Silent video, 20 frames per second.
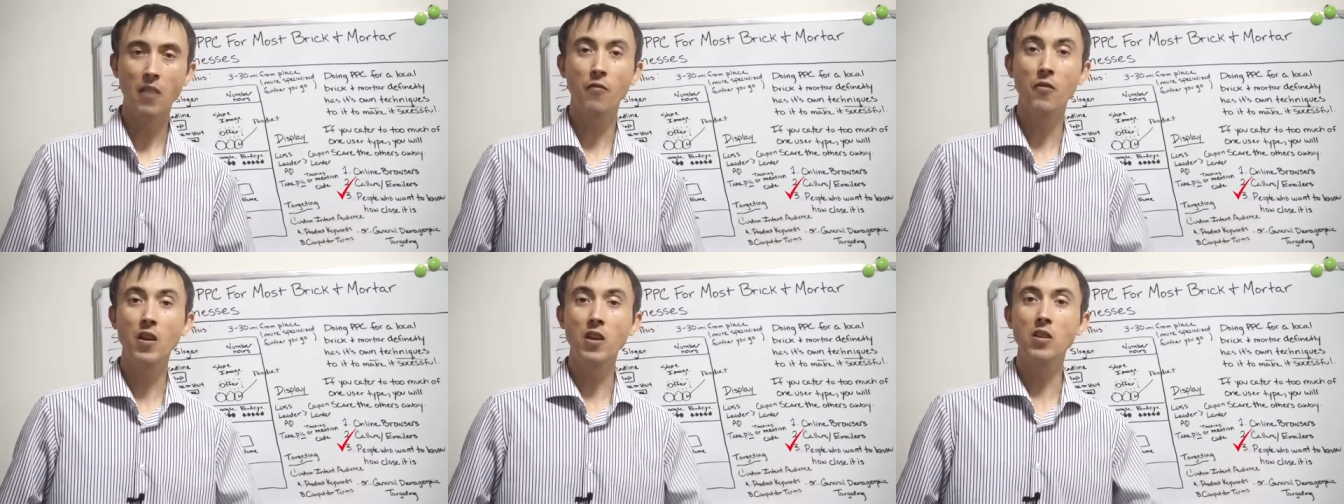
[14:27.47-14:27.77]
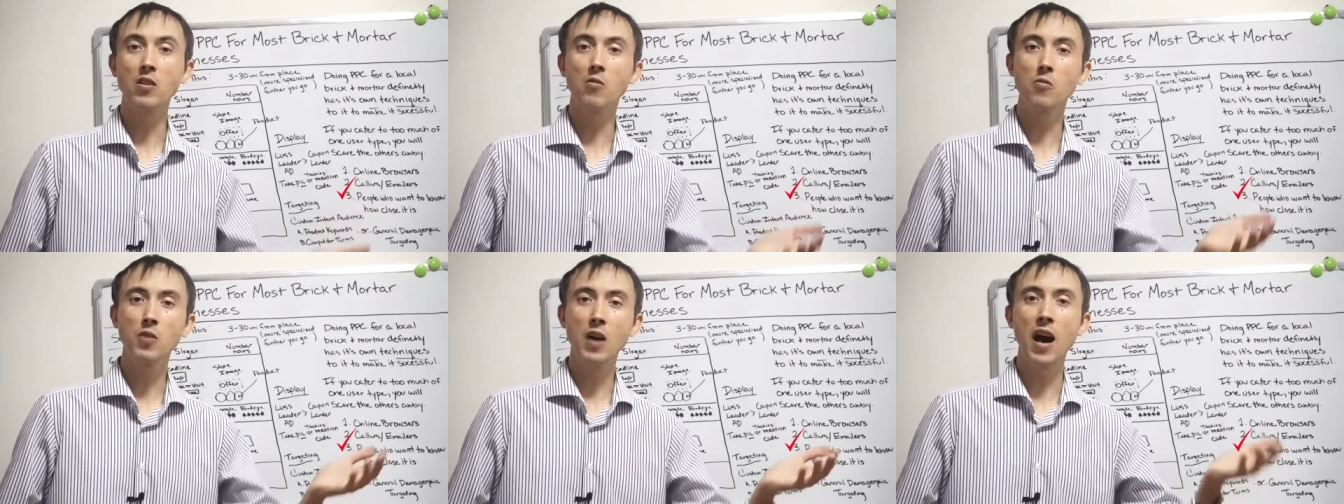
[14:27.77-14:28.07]
And
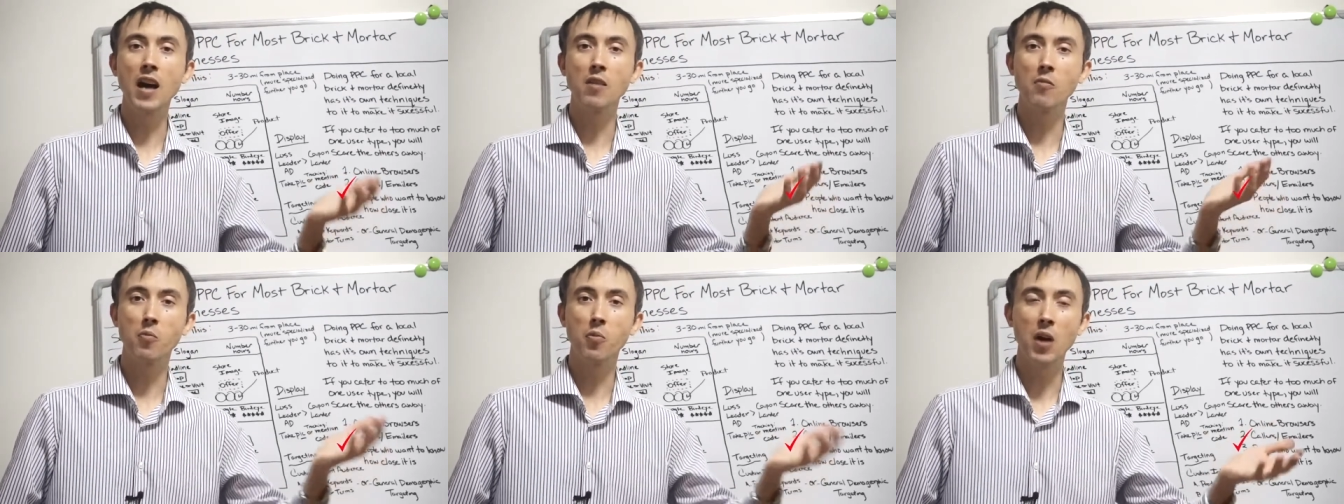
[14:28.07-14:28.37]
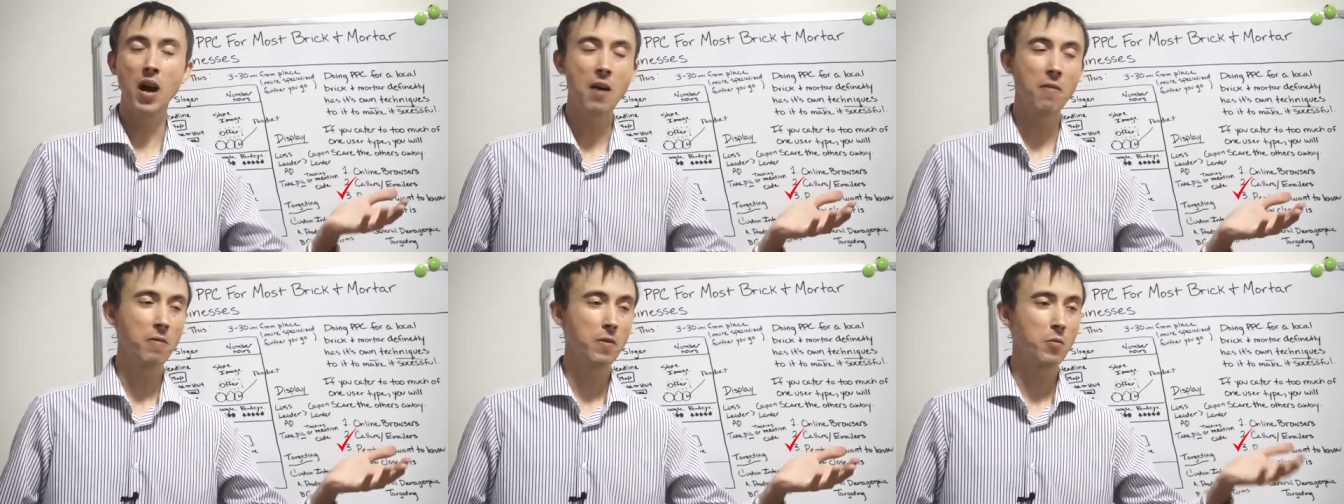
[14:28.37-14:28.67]
then you've got a
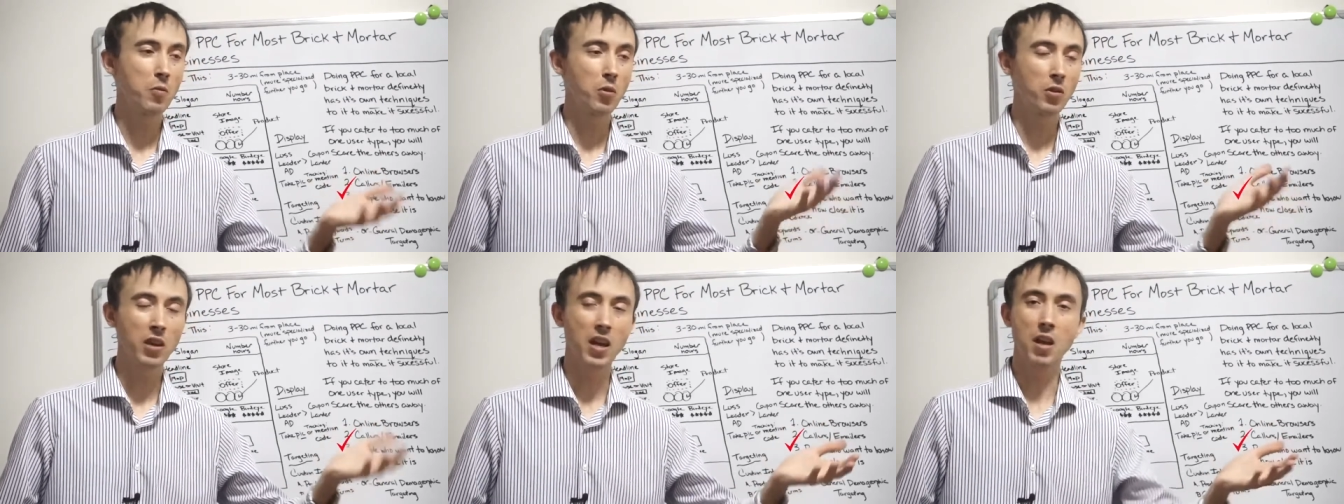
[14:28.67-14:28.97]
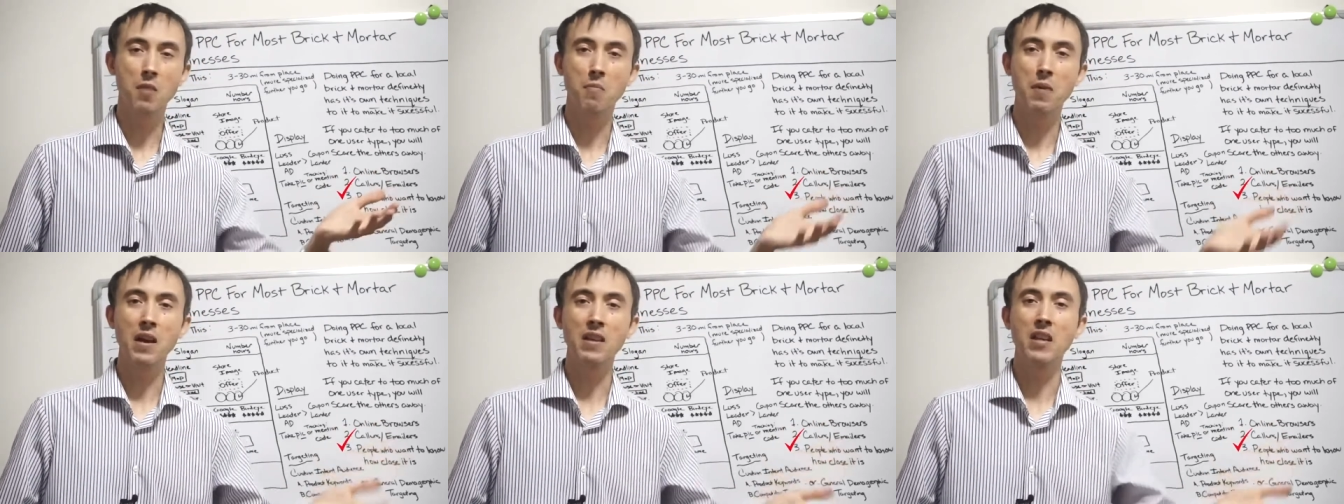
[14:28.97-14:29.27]
profitable
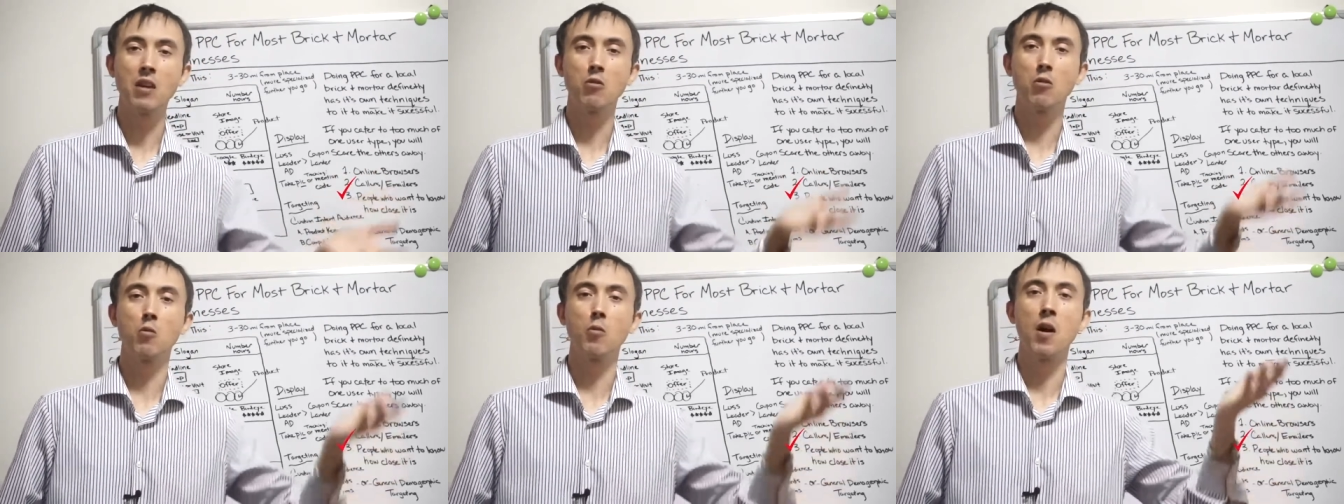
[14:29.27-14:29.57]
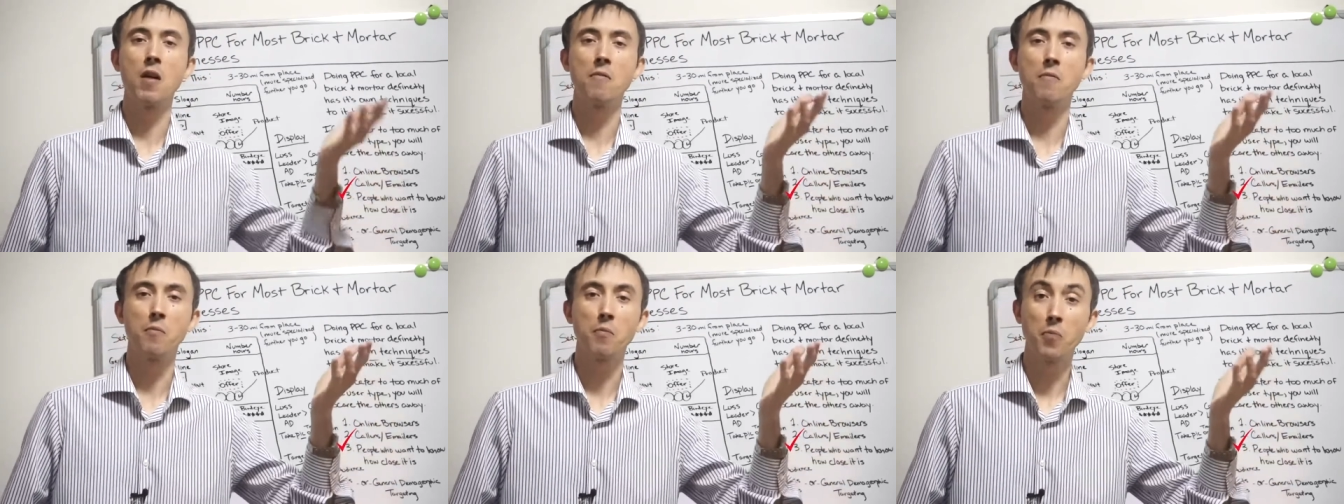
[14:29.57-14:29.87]
campaign that will
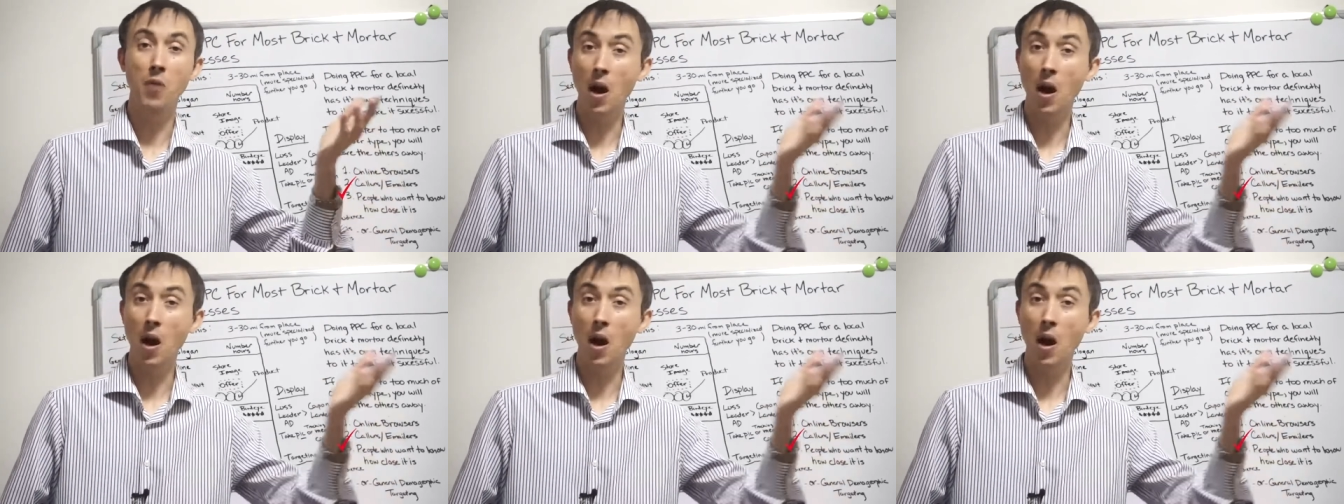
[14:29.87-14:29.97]
run